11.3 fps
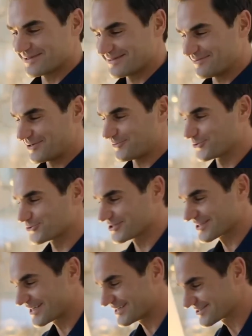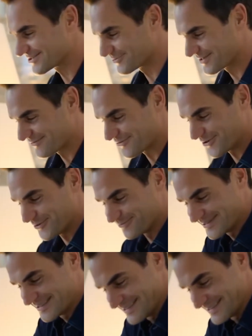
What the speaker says: at, I believe, 41 years old,